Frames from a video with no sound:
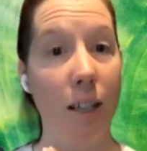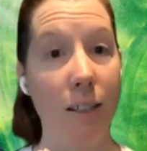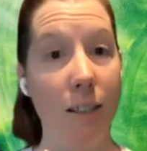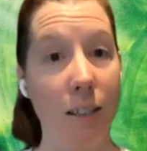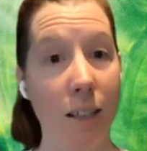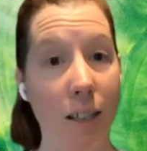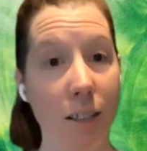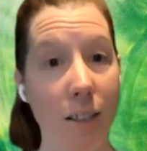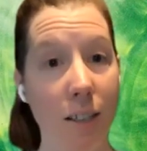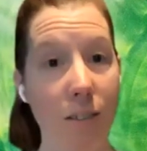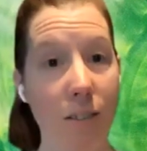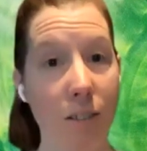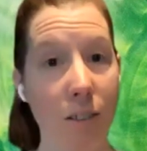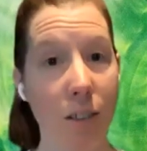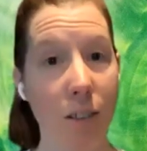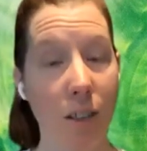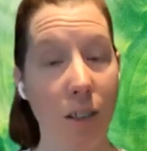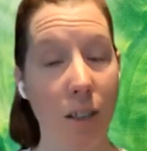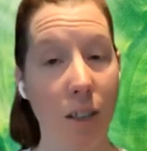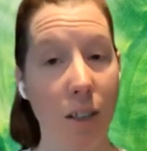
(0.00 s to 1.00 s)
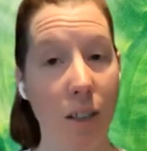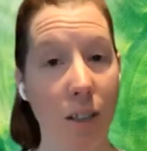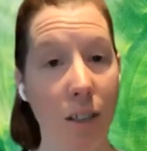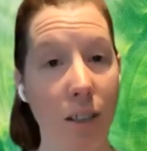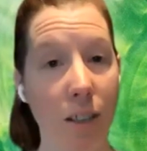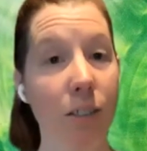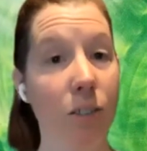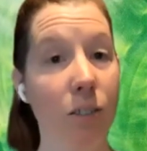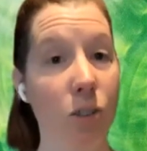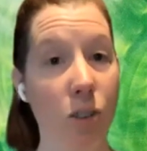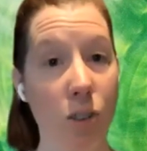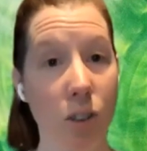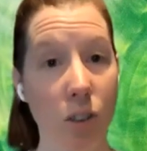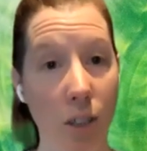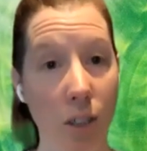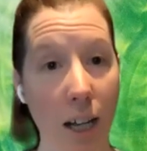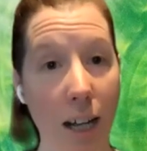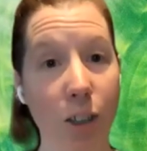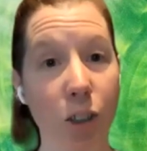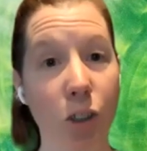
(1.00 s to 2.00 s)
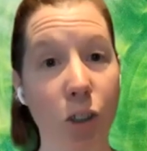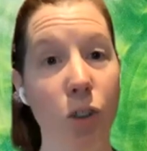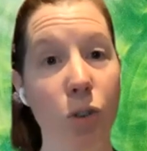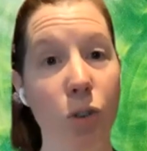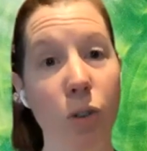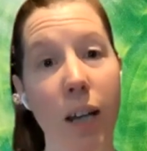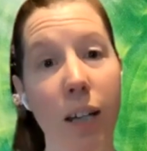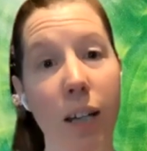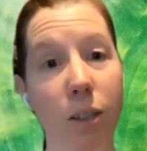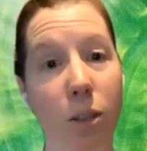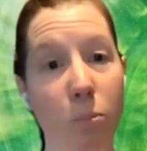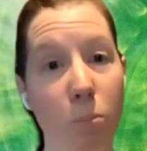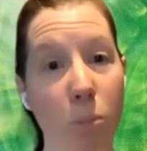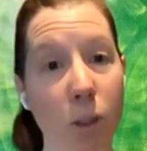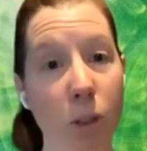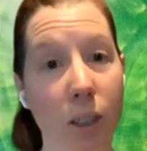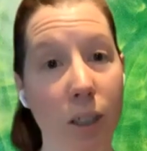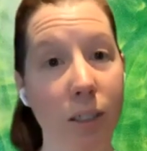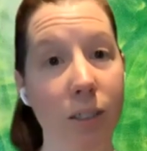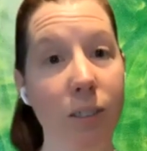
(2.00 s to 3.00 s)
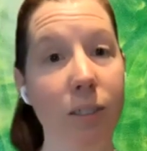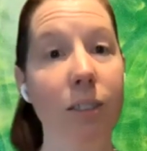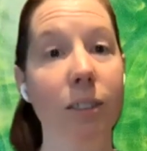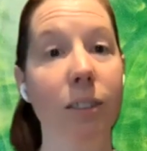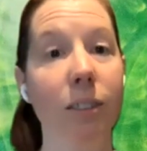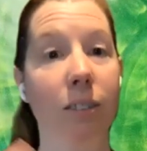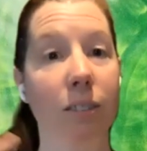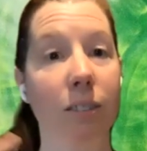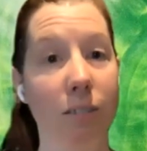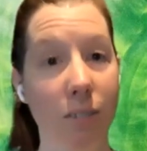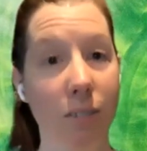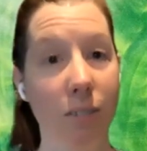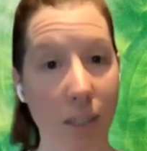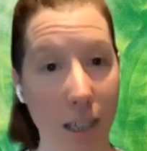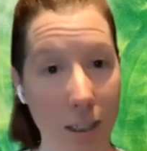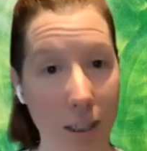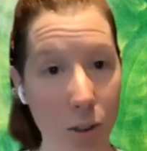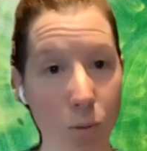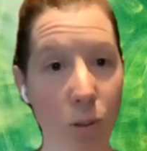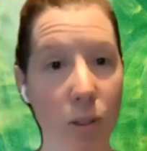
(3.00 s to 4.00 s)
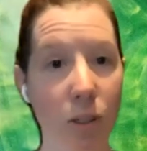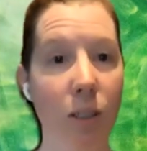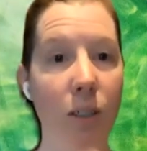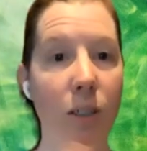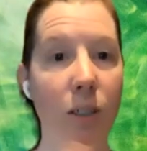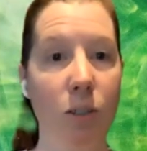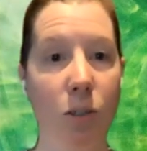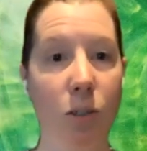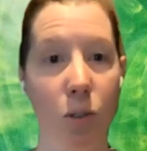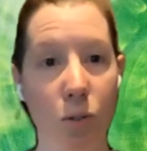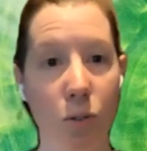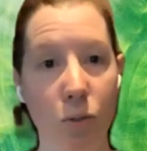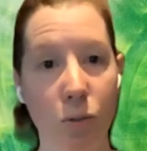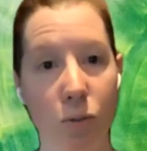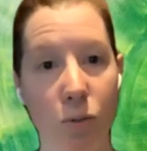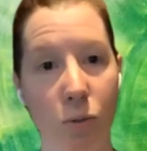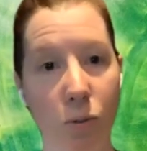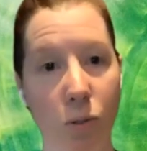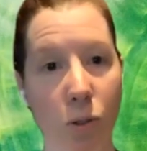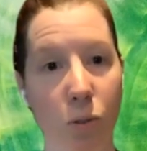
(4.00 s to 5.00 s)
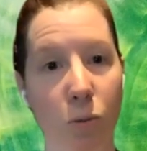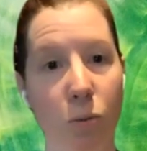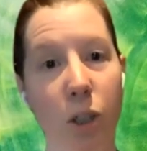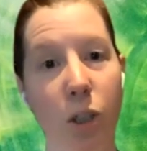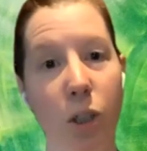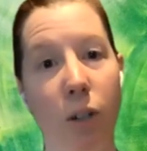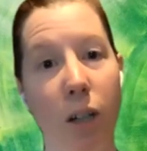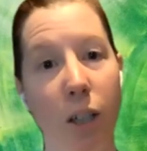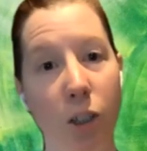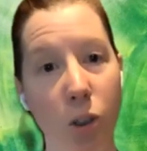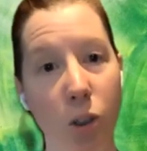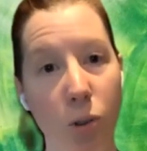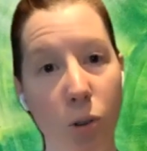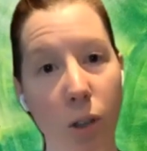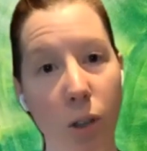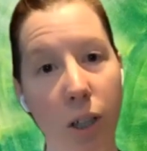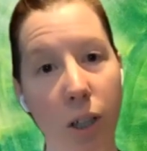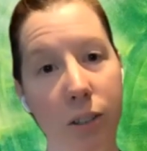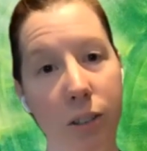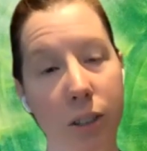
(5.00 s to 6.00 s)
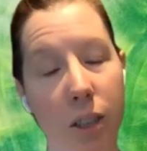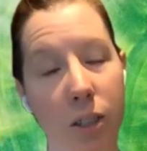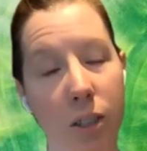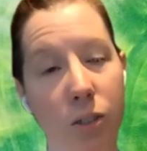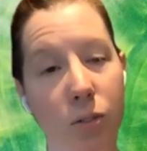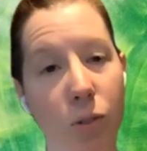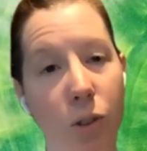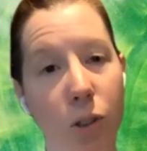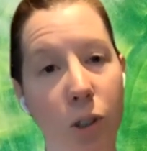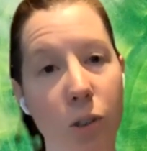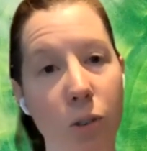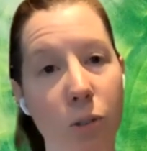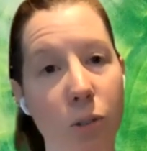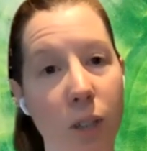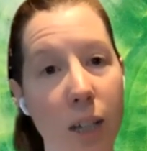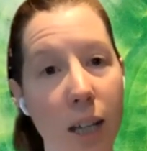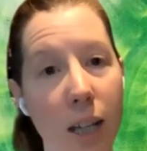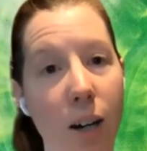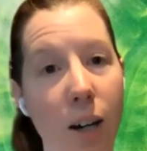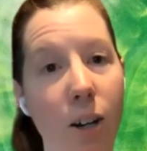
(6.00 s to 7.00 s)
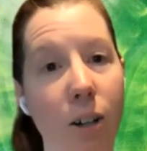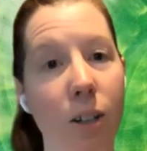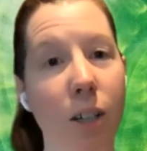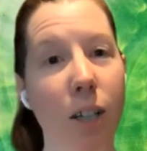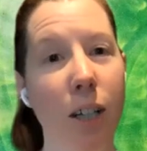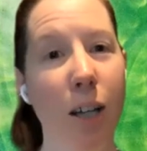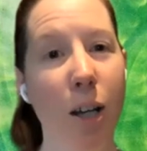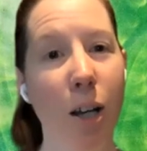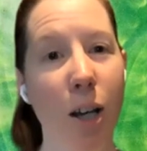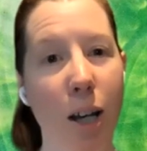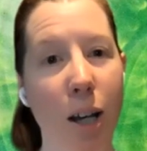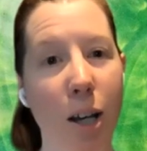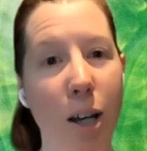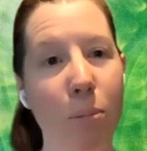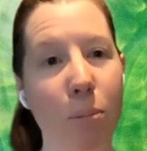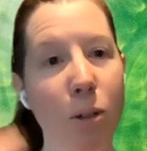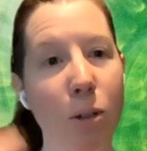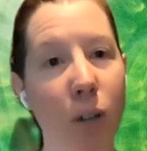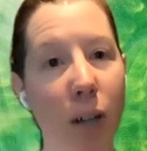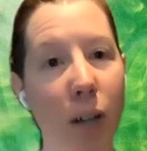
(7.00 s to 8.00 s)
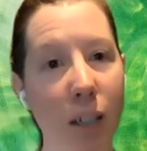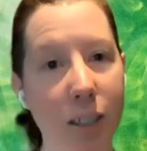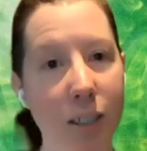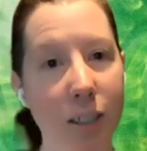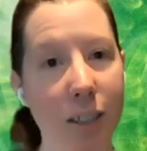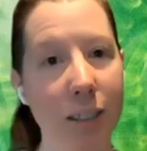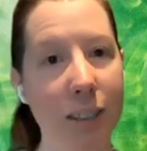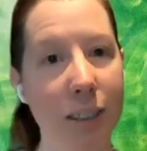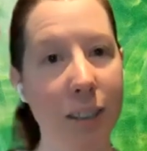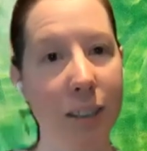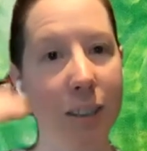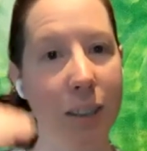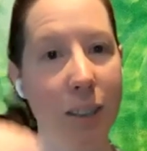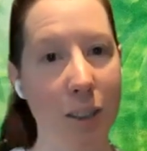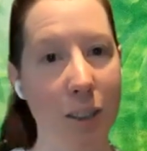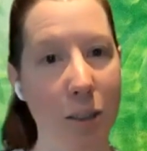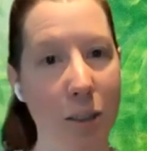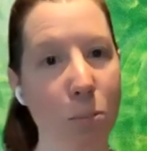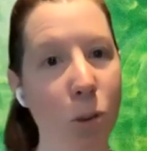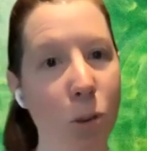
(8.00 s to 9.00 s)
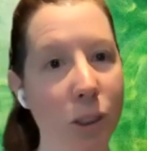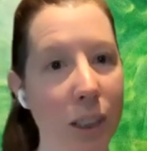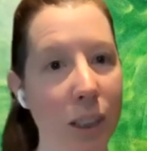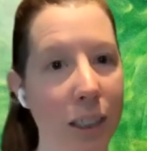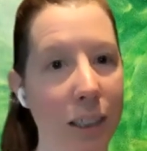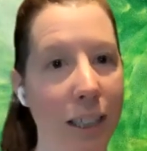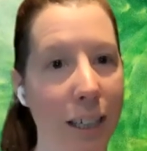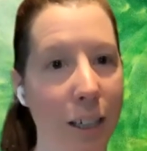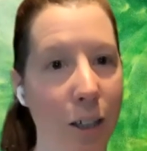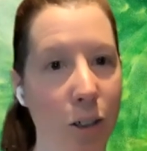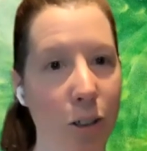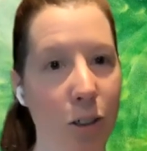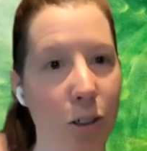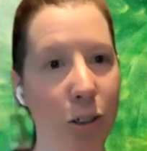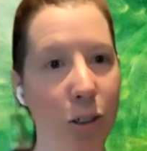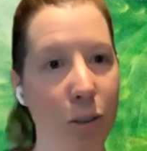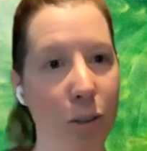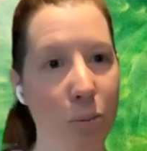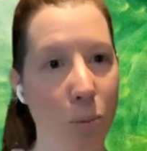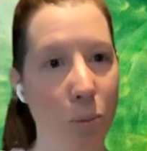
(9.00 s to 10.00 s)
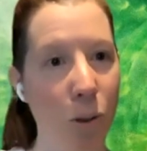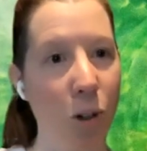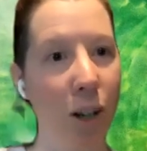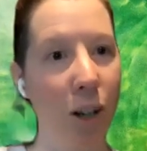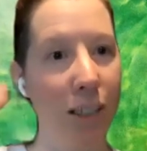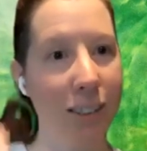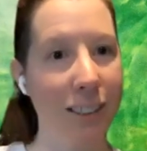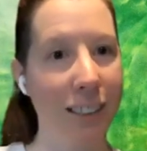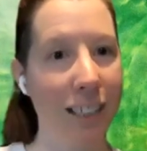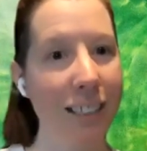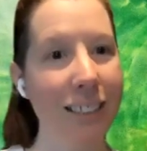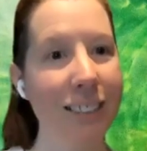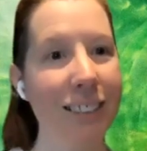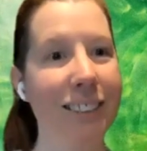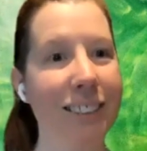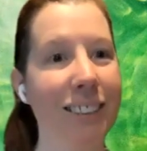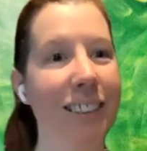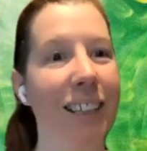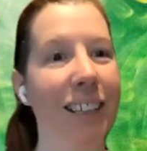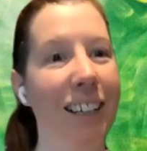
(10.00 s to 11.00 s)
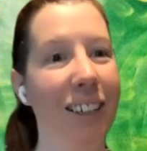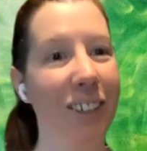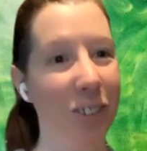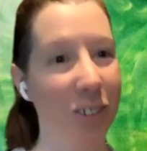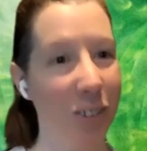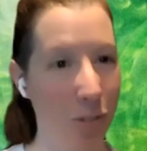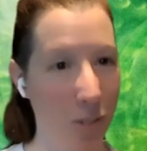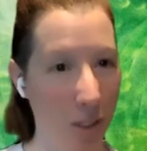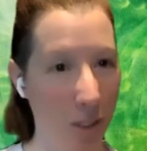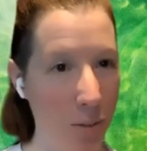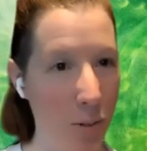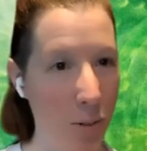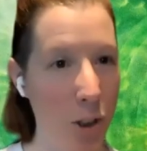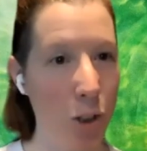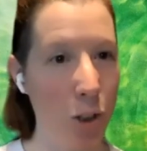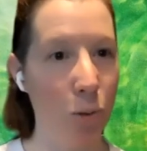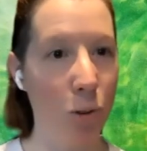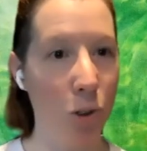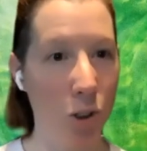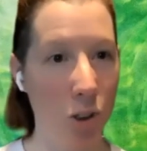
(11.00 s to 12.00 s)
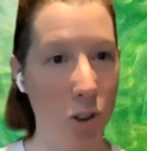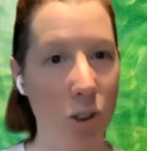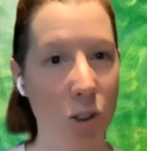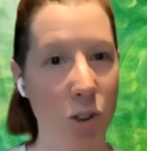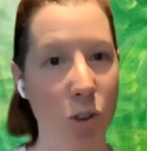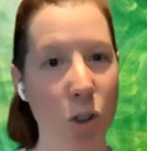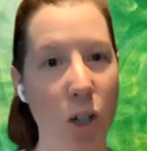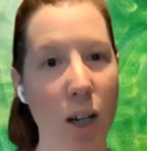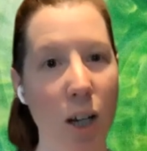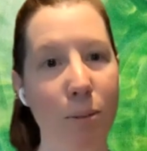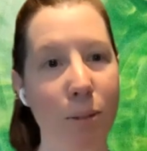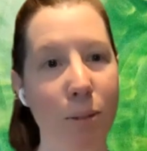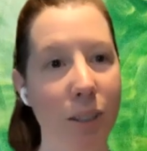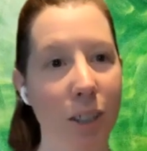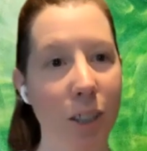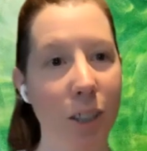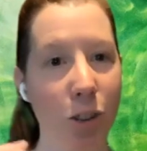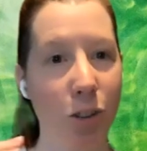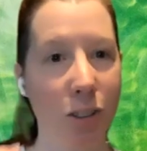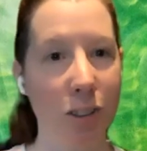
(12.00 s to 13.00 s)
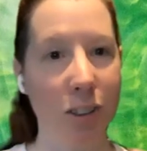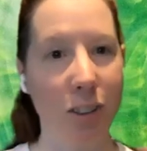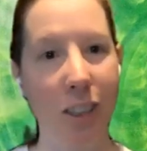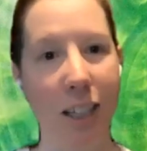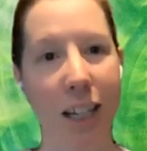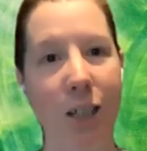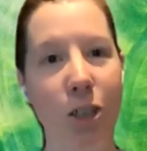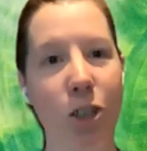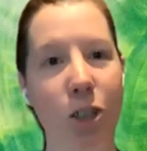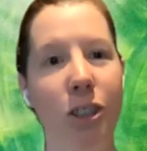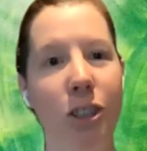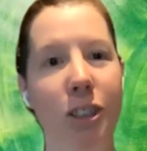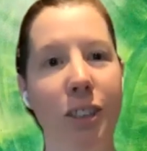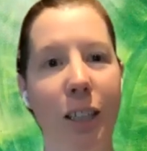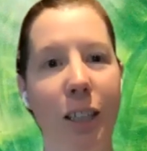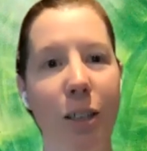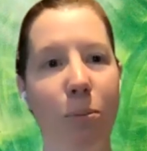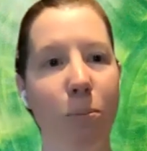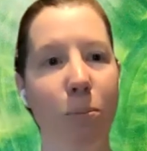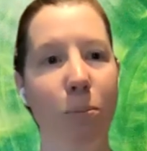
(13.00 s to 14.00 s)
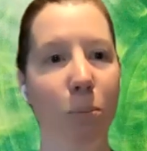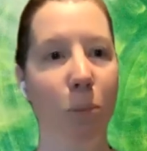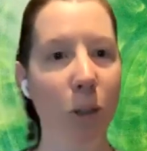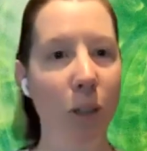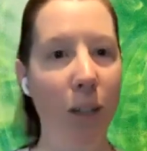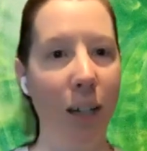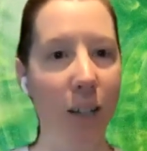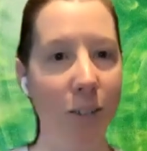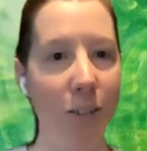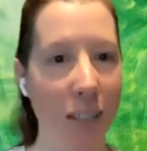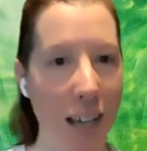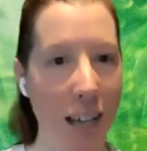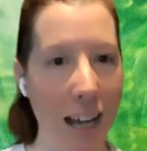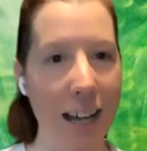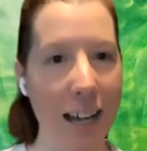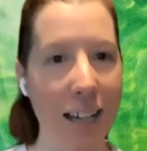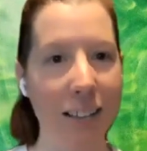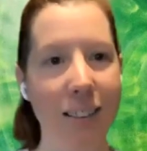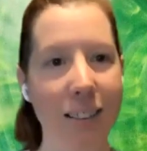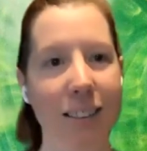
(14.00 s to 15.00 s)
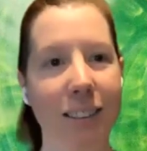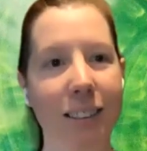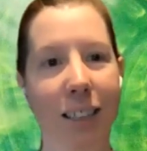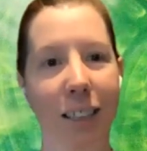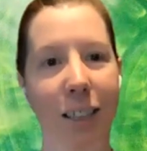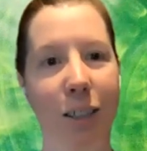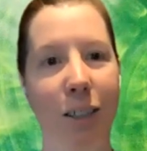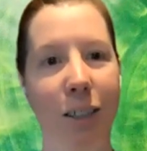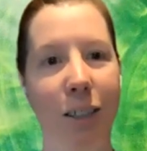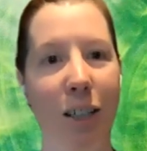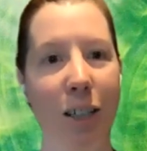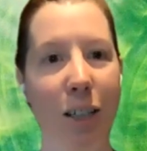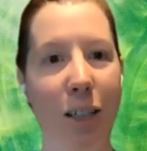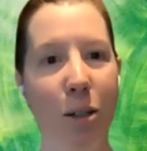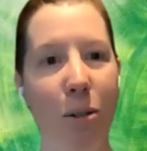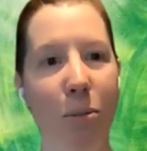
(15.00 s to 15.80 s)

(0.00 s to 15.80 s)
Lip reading: then to actually track the bookings. That's what the sort of the redirect URL does for you there. But recognizing that it's a multi-layer process, right? What you were just describing, that you can't just like put out the ad that's like,